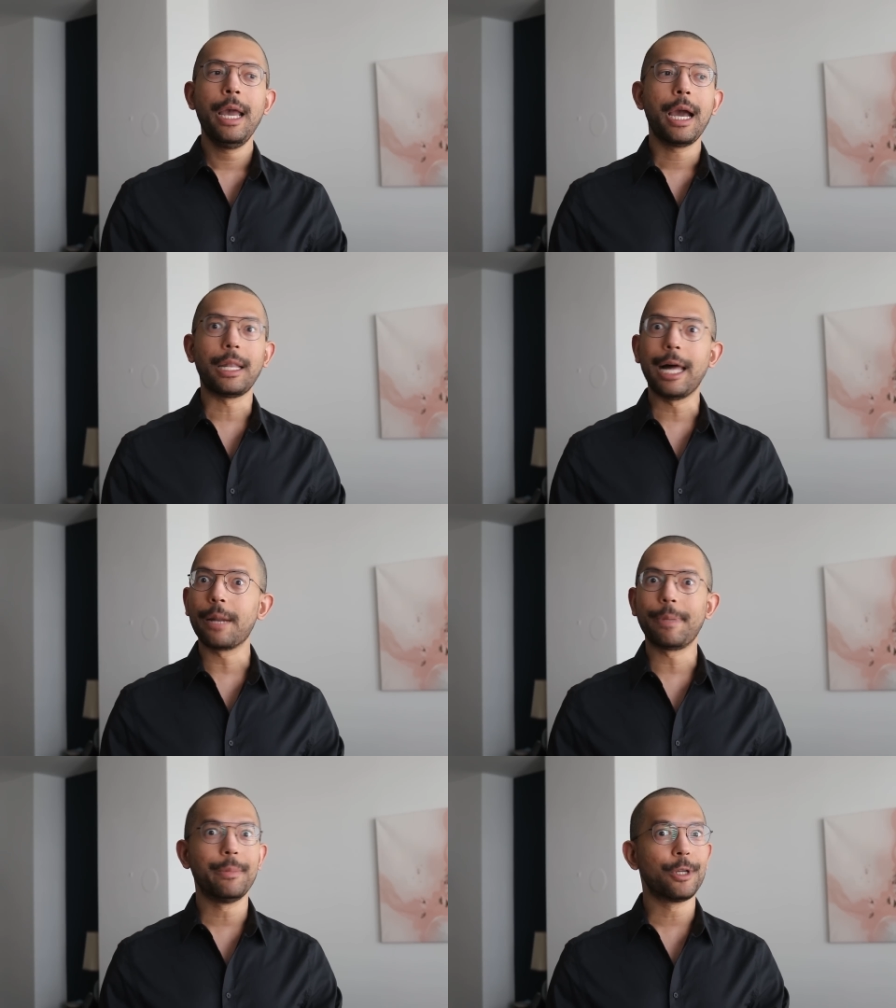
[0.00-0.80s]
And a lot
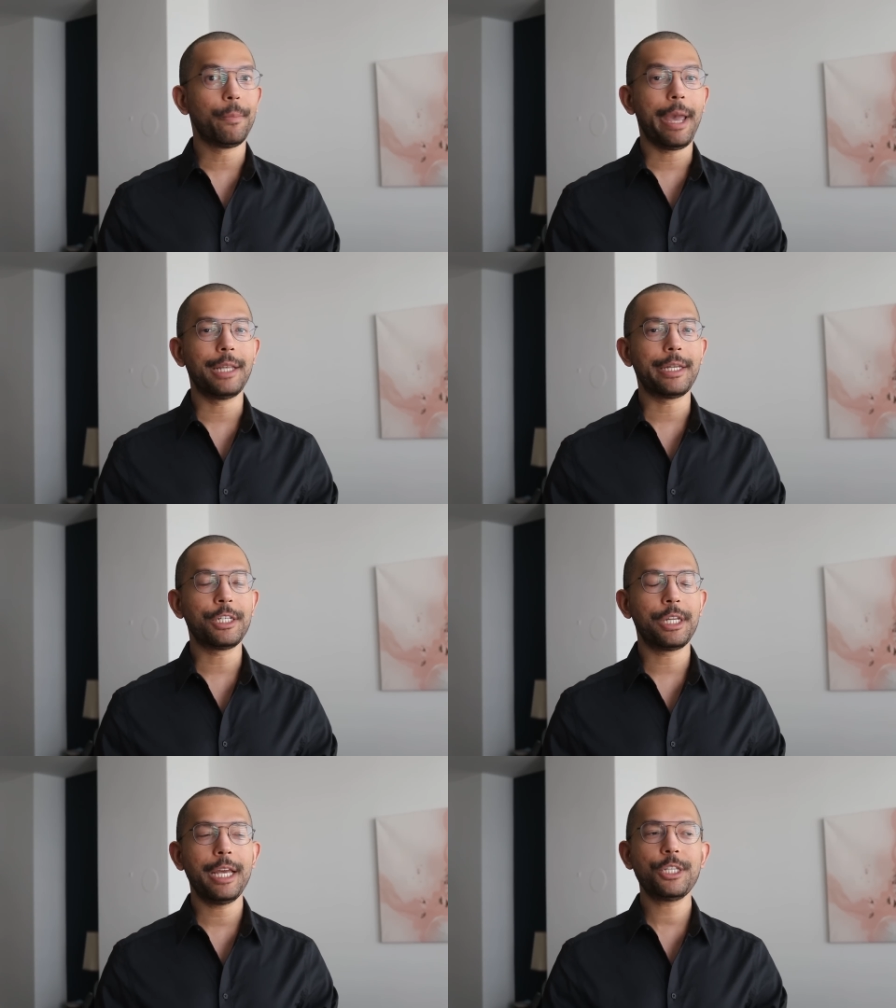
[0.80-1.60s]
of people don't pay
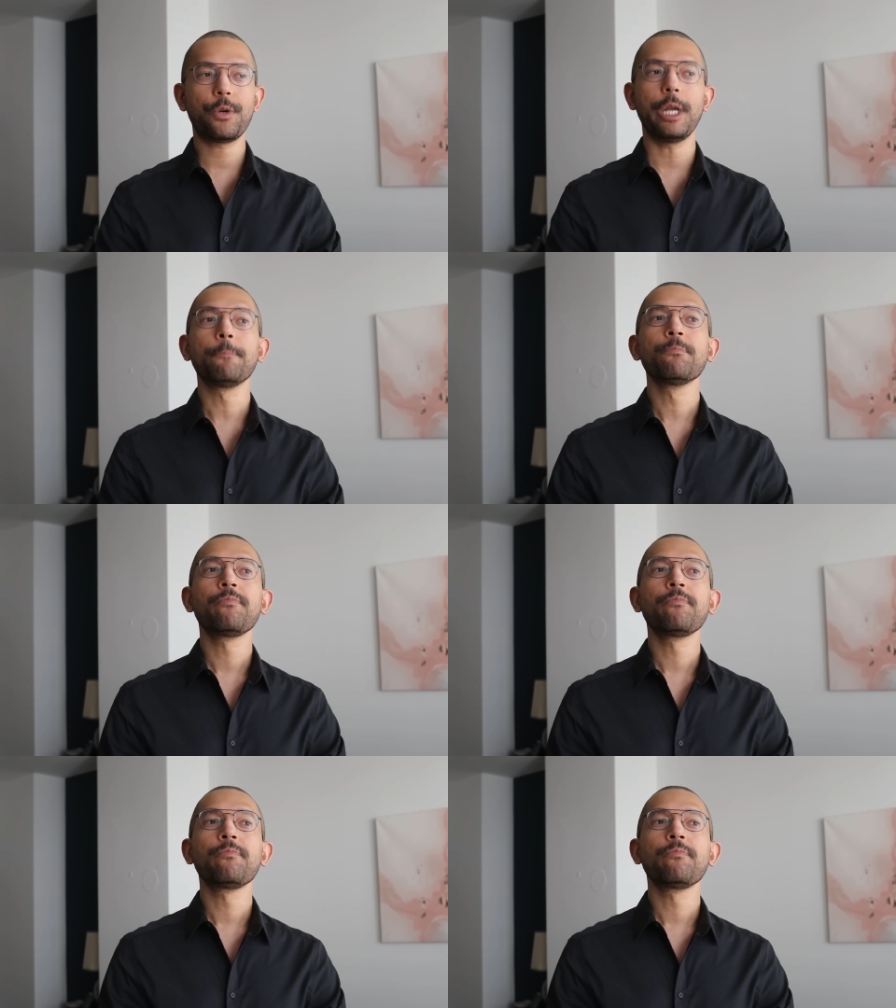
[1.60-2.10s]
attention to history.